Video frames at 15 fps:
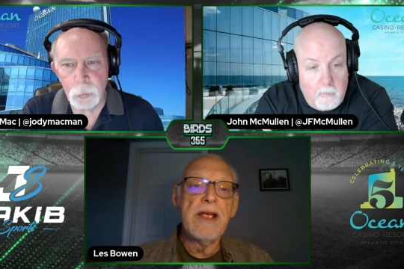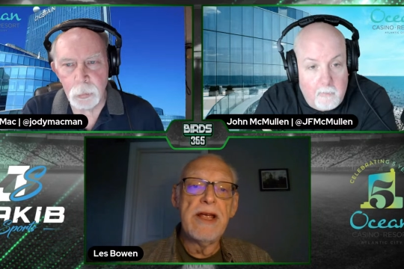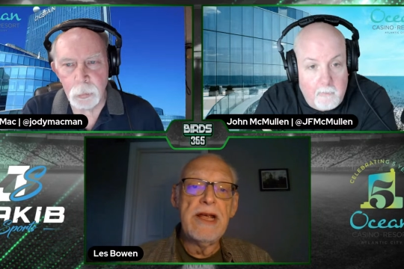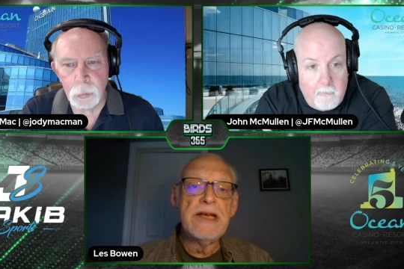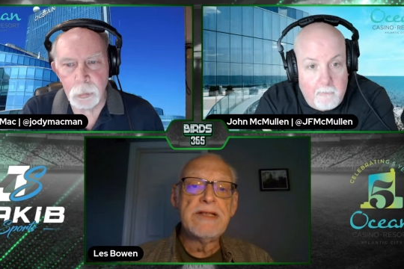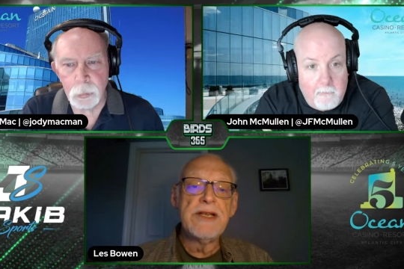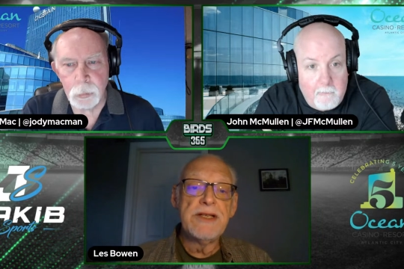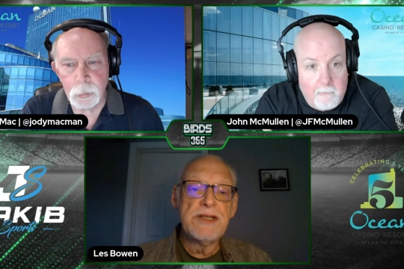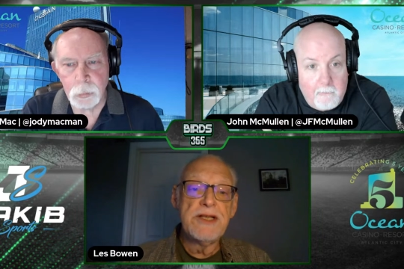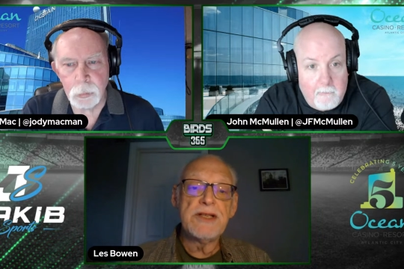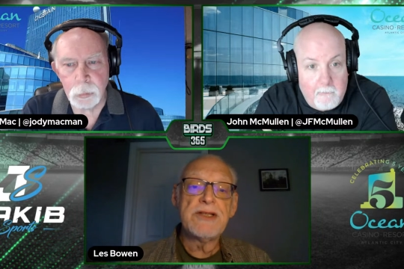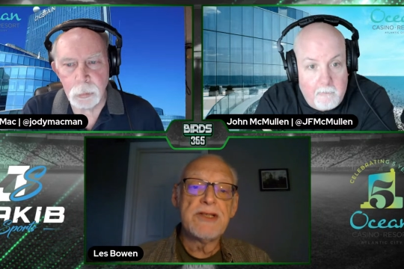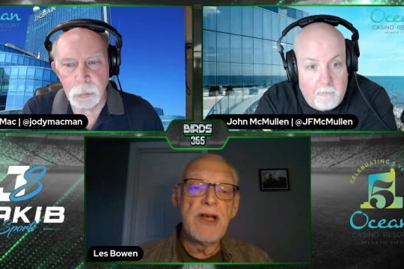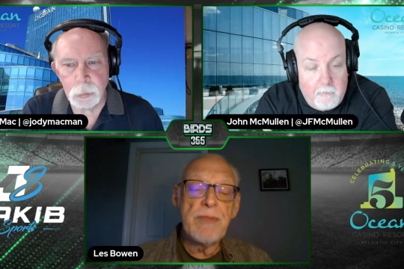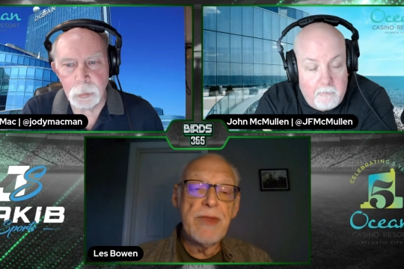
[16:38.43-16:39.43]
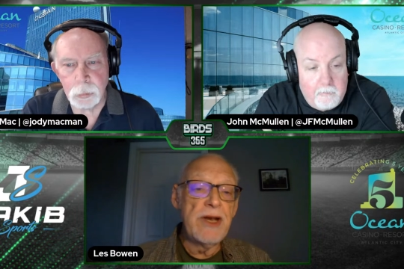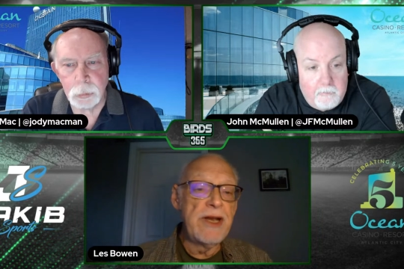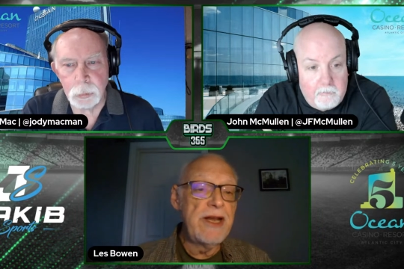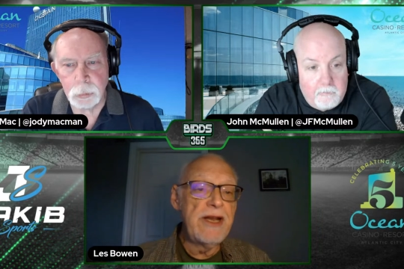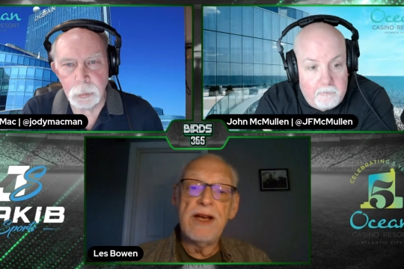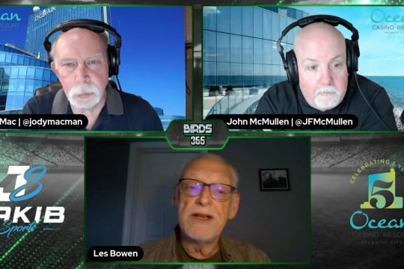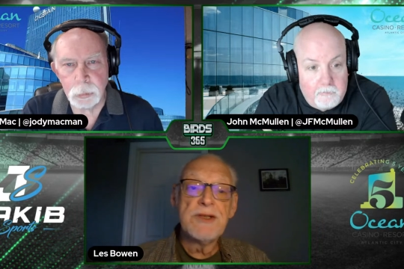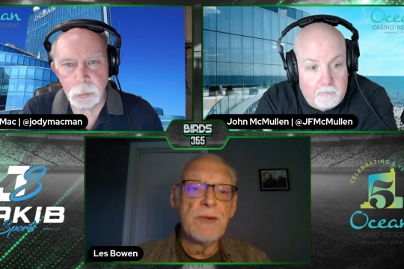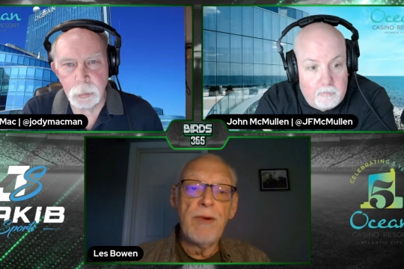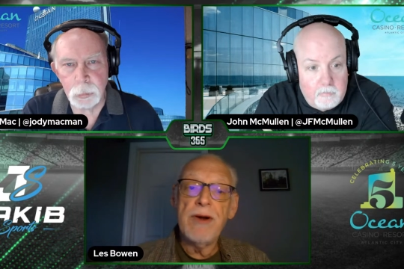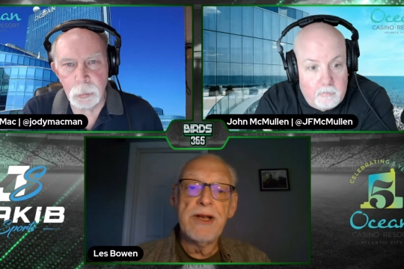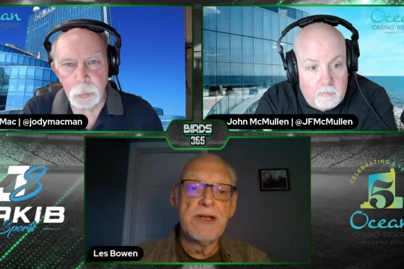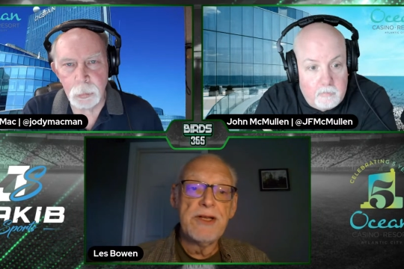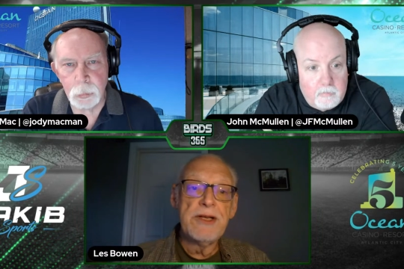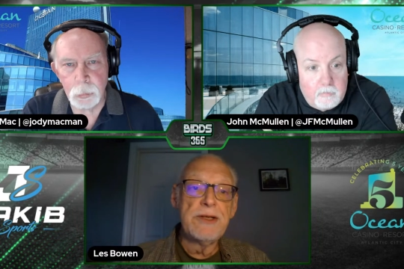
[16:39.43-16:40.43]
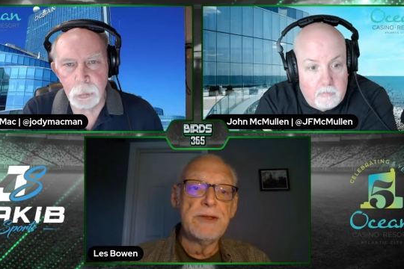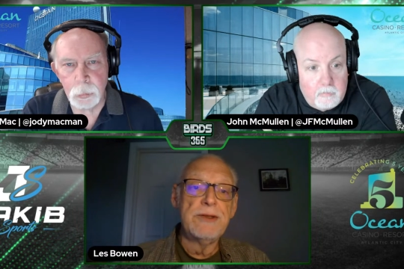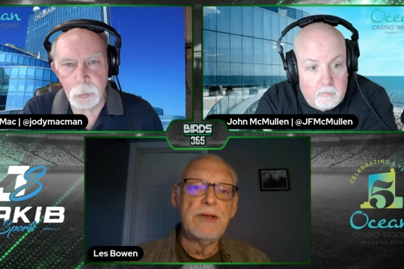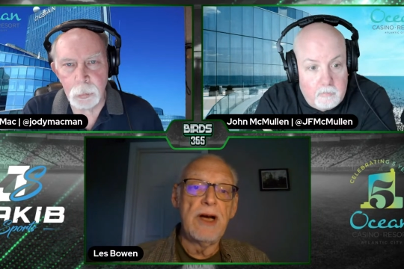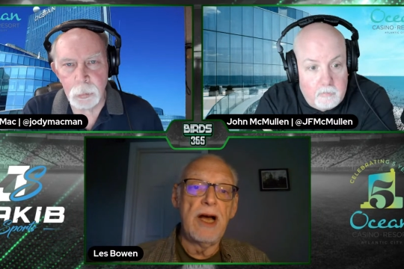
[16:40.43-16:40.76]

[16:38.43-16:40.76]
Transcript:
Speaker 1: is it just something he doesn't want to do?